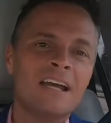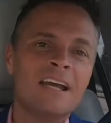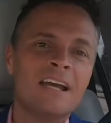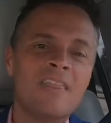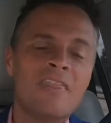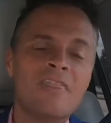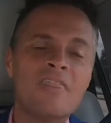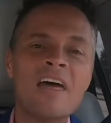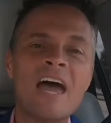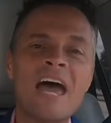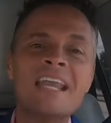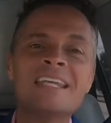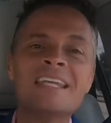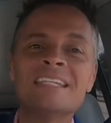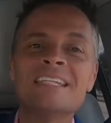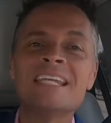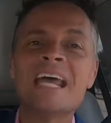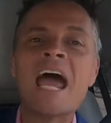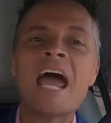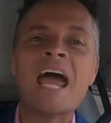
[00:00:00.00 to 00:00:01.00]

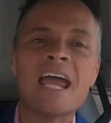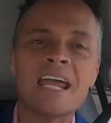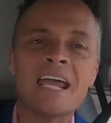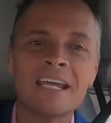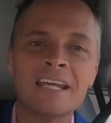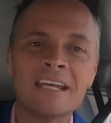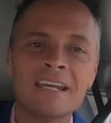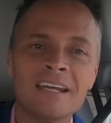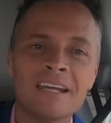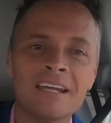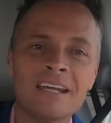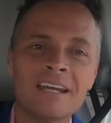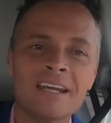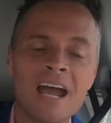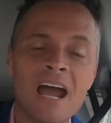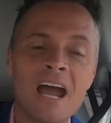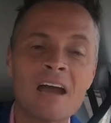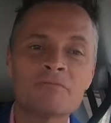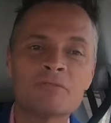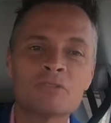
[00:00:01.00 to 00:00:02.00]
That day,
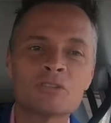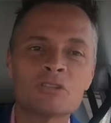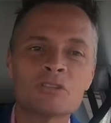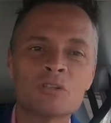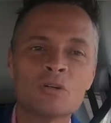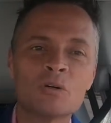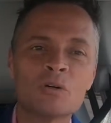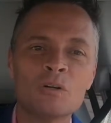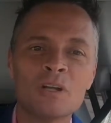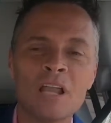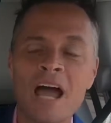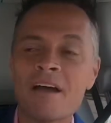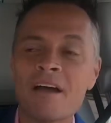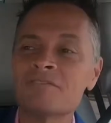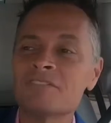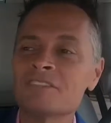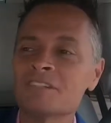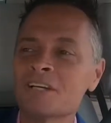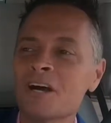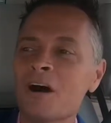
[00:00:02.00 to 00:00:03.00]
after school, I
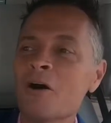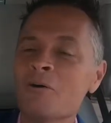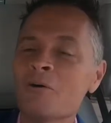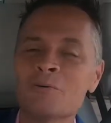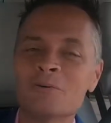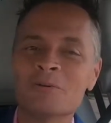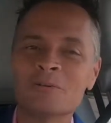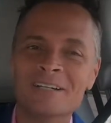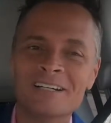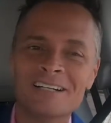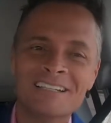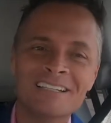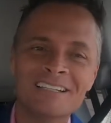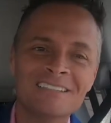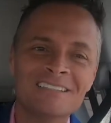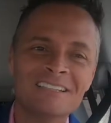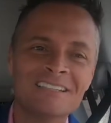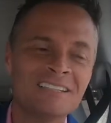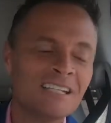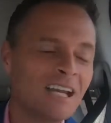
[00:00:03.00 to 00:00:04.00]
have to go
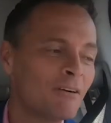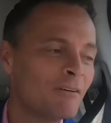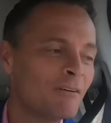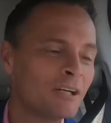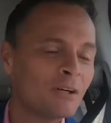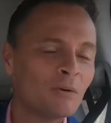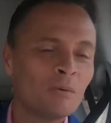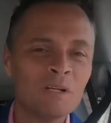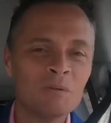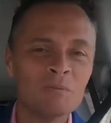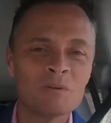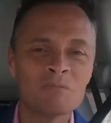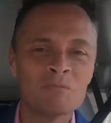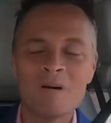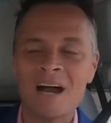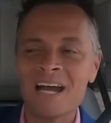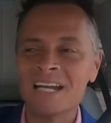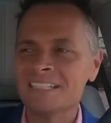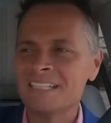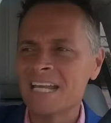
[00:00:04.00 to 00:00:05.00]
to Dairy Queen with
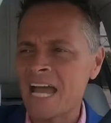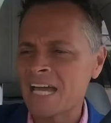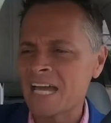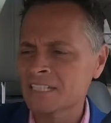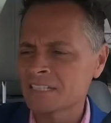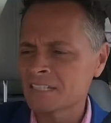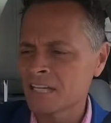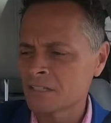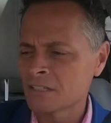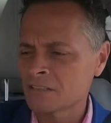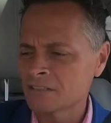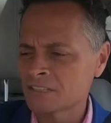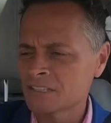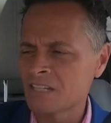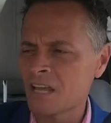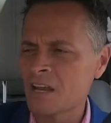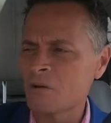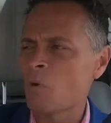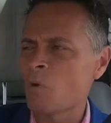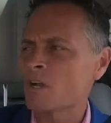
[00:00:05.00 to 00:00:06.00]
my dad. He's like,
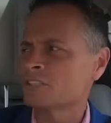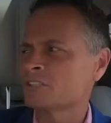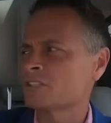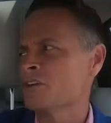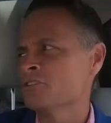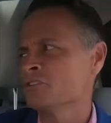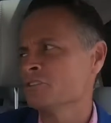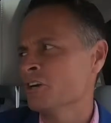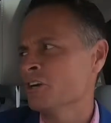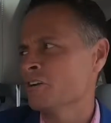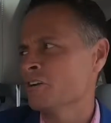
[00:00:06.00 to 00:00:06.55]
son, what's on your